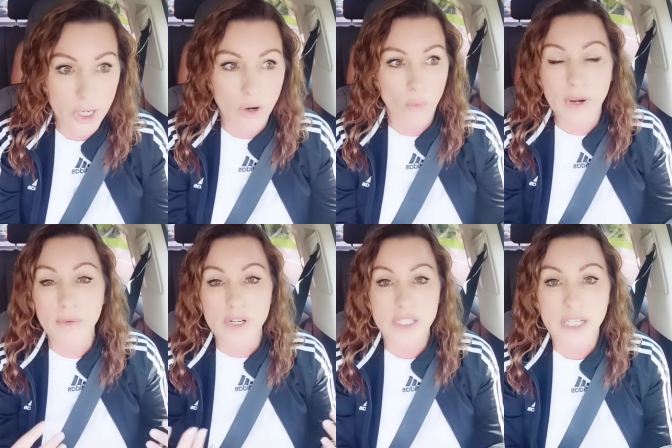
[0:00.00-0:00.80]
you know,
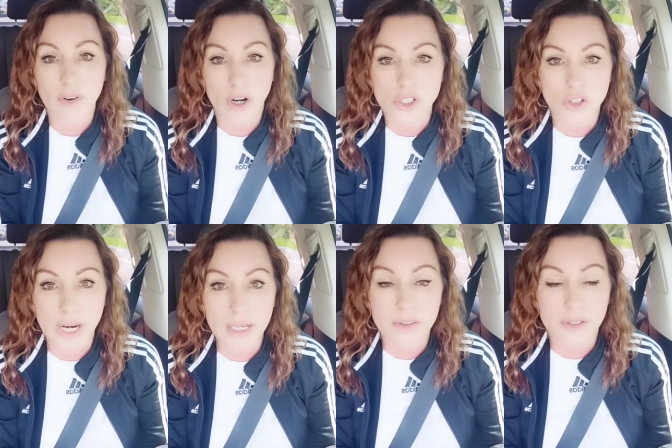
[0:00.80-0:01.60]
we receive our
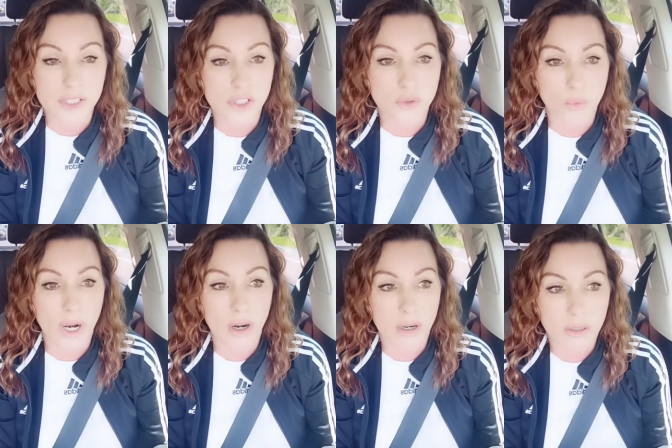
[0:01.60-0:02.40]
strength. This is
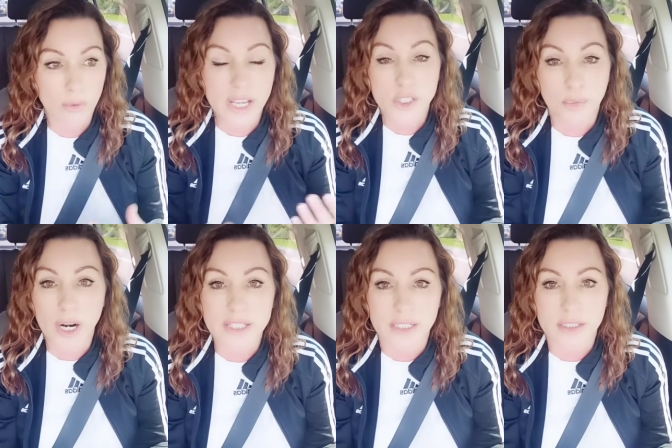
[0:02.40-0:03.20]
where his
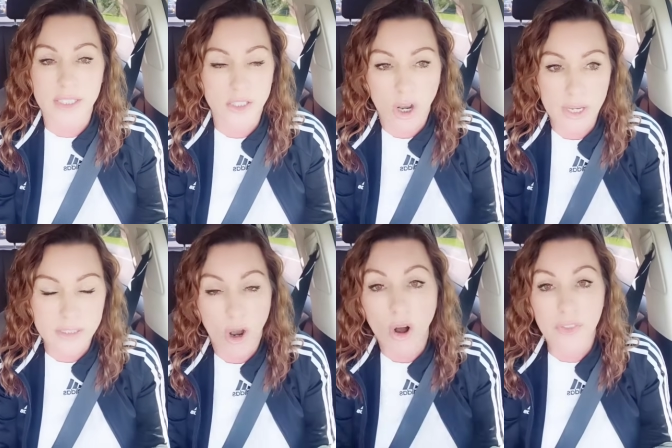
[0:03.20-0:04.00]
presence
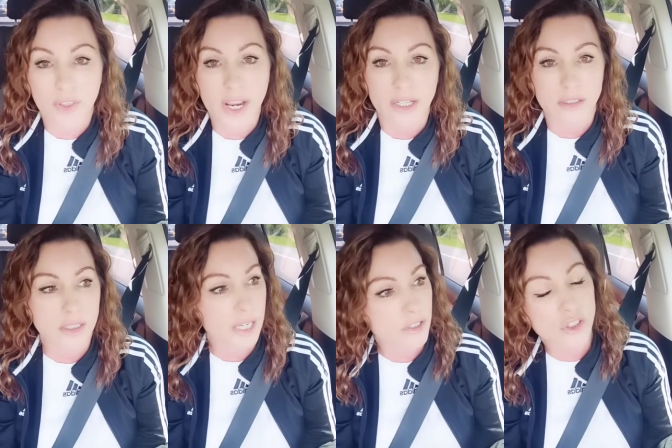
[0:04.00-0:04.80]
is all
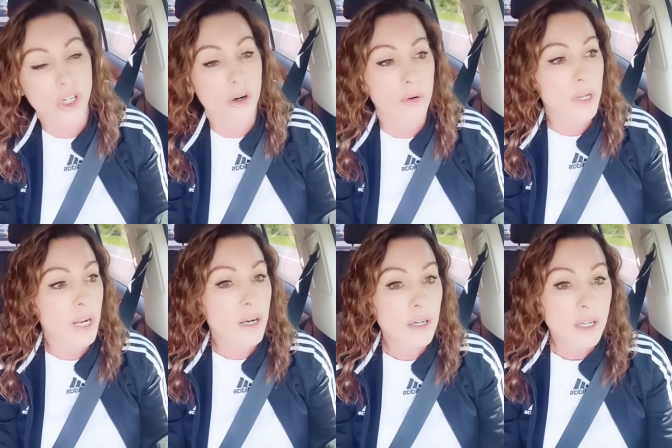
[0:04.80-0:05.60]
things. And so
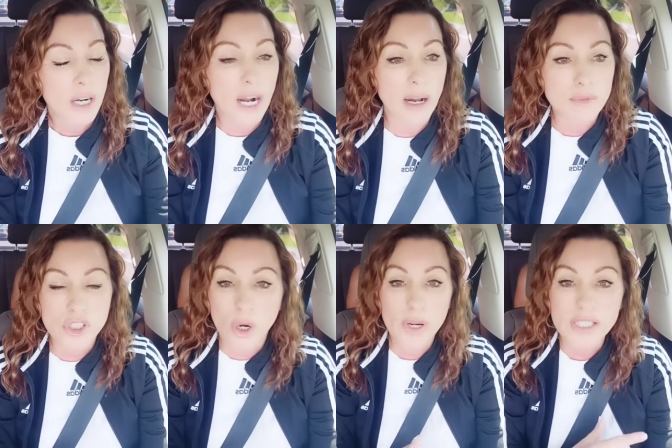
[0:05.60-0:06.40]
I'm
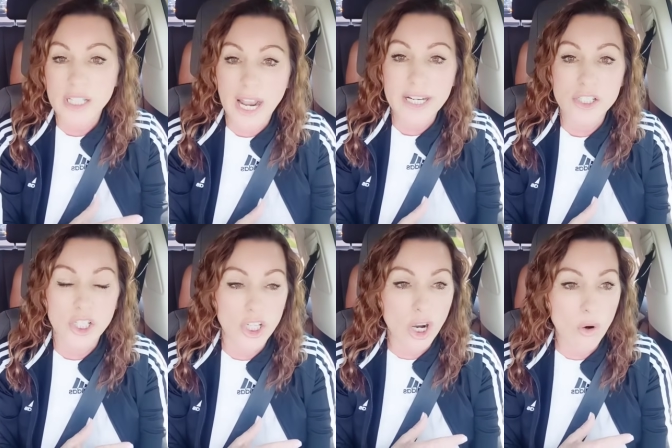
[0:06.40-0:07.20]
so excited
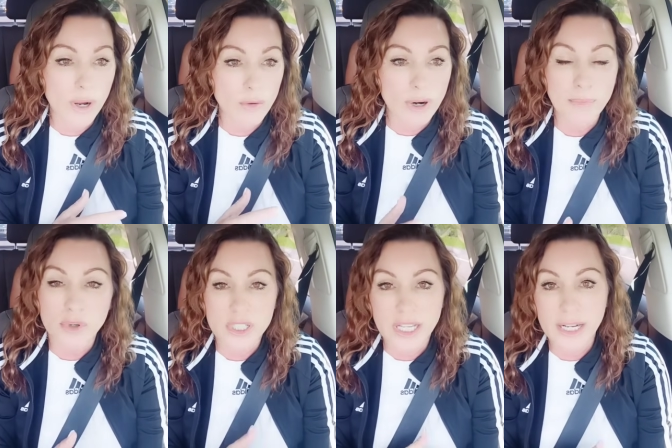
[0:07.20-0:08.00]
to go and
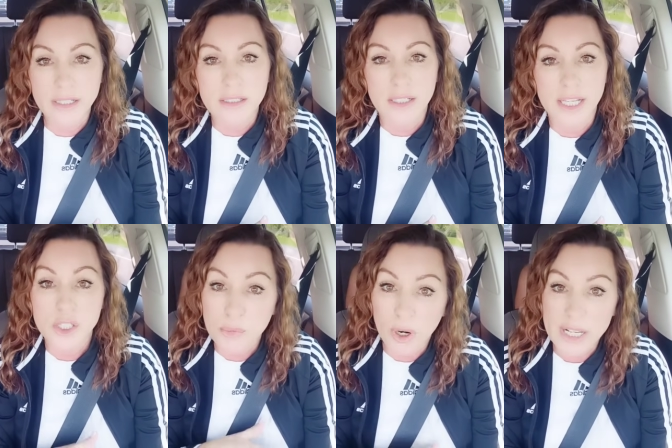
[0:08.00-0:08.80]
represent
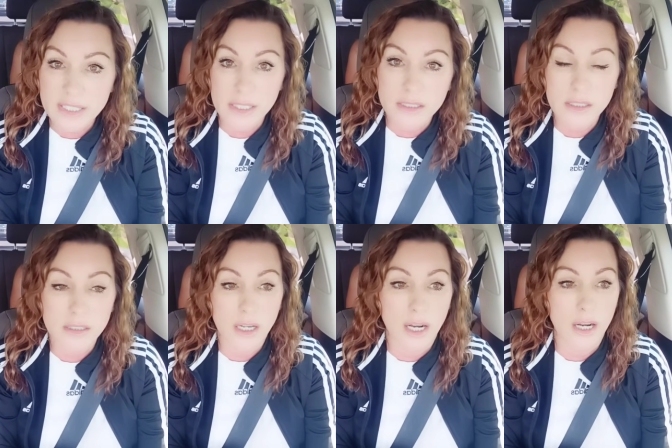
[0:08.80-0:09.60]
his
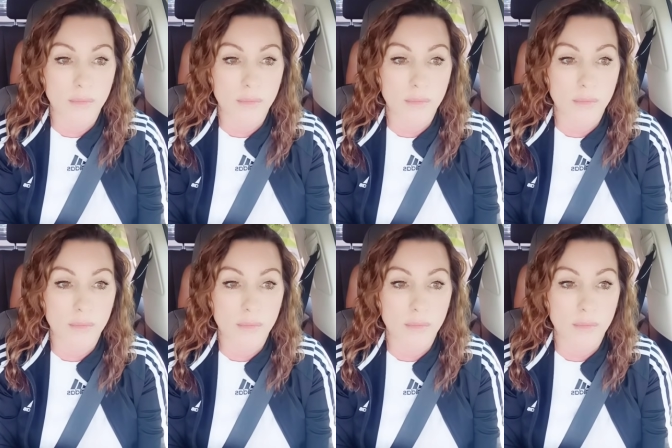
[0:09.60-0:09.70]
presence